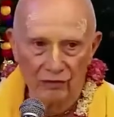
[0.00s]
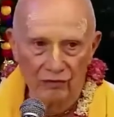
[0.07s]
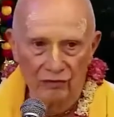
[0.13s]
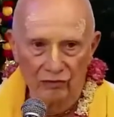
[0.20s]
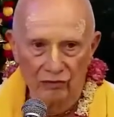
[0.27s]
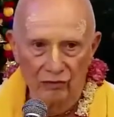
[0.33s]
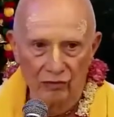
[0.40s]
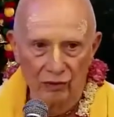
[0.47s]

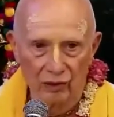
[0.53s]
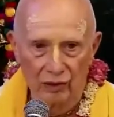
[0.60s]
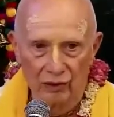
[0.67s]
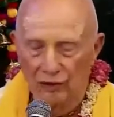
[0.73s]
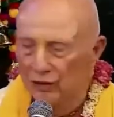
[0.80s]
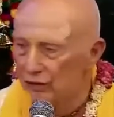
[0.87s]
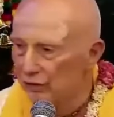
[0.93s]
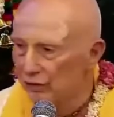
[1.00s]
for
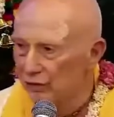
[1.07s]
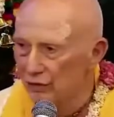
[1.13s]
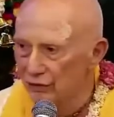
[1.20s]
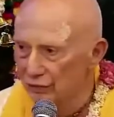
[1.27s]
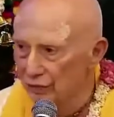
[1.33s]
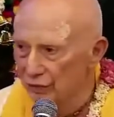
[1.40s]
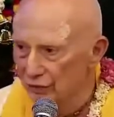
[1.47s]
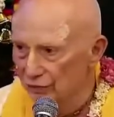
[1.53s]
the
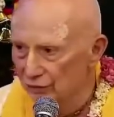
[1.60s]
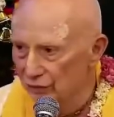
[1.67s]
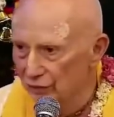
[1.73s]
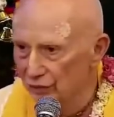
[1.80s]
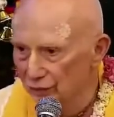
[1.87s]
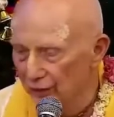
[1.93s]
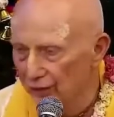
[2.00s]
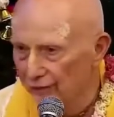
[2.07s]
service of the
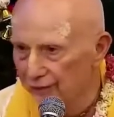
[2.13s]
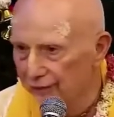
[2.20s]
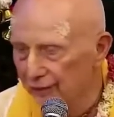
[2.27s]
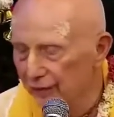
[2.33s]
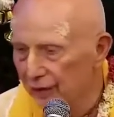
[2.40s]
Lord.